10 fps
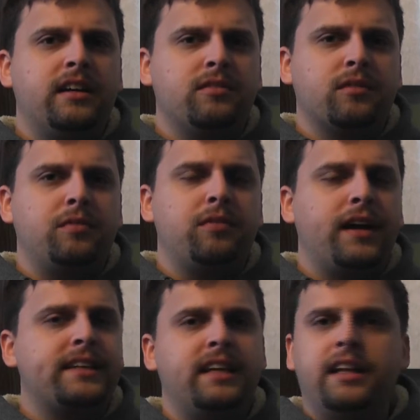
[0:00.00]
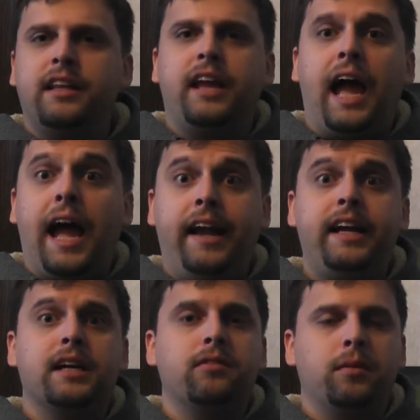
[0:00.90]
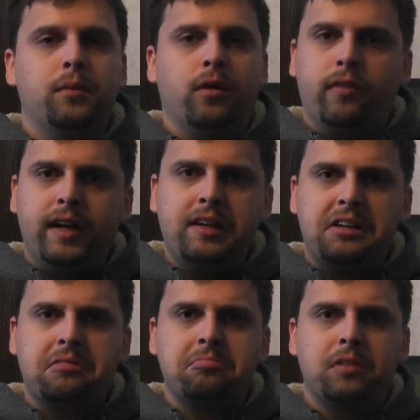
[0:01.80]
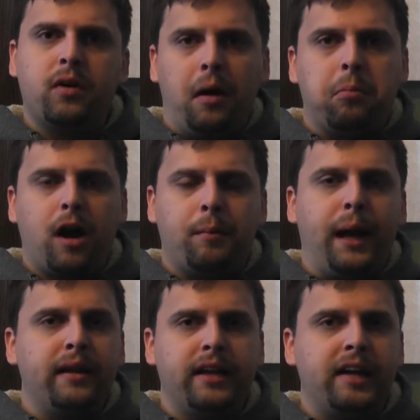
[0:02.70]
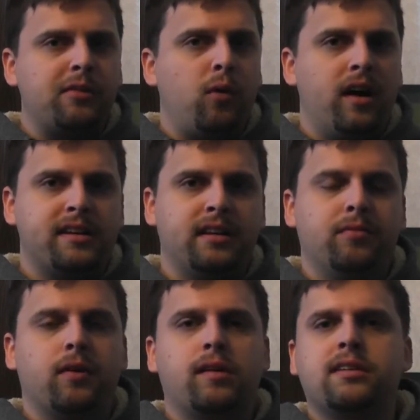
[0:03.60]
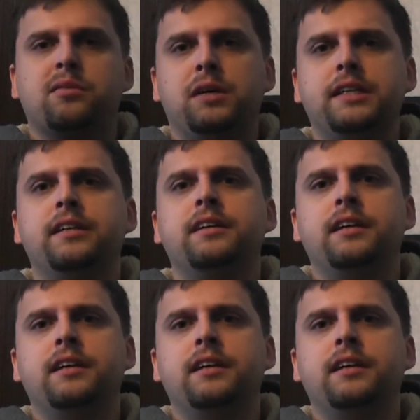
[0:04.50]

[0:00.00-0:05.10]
reflected in any of the movies, though I'll probably at least watch the first one.